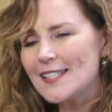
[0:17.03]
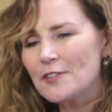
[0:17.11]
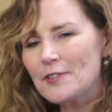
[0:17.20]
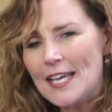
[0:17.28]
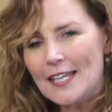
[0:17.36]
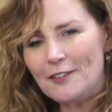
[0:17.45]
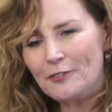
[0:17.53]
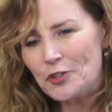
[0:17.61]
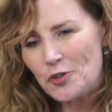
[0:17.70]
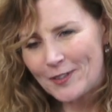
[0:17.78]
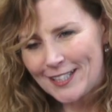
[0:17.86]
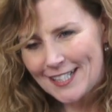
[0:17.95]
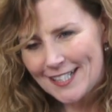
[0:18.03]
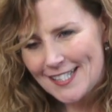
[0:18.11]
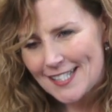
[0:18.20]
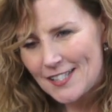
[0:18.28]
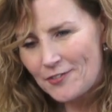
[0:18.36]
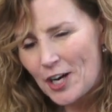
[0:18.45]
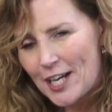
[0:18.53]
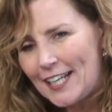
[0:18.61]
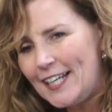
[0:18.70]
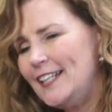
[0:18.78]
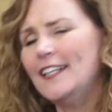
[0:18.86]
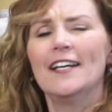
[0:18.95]
so thank you for joining us this
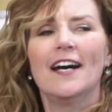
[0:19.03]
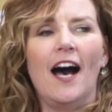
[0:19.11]
Friday.